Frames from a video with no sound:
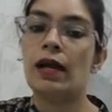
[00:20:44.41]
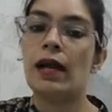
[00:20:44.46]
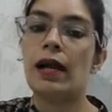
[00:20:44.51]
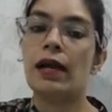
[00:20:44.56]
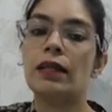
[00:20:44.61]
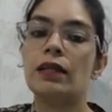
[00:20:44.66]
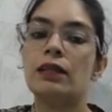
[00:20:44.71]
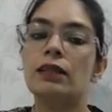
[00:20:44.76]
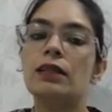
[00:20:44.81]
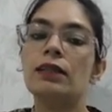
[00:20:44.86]

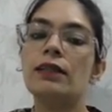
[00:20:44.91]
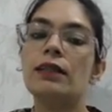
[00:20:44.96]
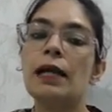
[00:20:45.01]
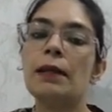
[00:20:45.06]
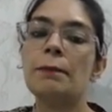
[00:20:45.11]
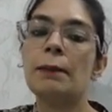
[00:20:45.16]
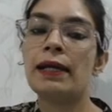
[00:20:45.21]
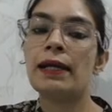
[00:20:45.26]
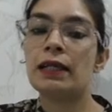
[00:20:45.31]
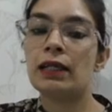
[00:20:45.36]
Another
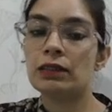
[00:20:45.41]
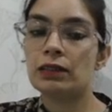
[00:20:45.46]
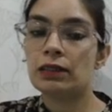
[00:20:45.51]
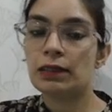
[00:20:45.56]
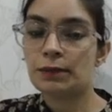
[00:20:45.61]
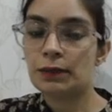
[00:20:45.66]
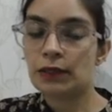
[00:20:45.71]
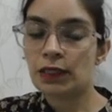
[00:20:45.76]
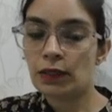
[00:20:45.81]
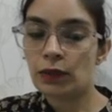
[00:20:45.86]
time I can
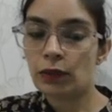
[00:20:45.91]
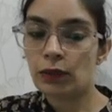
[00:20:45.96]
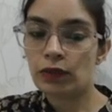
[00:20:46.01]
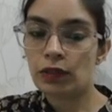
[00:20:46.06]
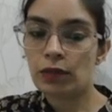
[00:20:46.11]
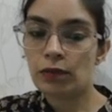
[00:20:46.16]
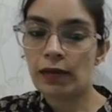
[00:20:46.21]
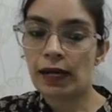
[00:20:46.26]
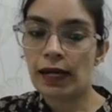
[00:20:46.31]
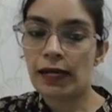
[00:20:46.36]

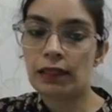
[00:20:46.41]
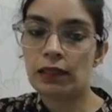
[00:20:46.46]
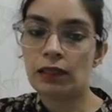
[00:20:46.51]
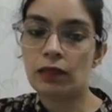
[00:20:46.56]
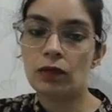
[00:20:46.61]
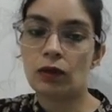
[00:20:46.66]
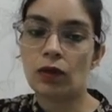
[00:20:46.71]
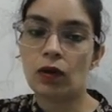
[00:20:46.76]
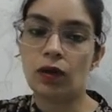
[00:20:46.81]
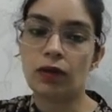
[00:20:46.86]
substitute the
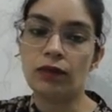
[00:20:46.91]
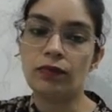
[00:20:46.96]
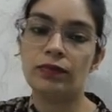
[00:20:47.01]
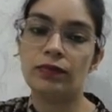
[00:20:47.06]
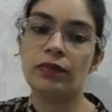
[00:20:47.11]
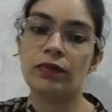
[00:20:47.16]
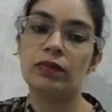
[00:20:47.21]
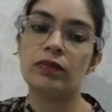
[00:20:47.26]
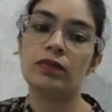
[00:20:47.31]
value of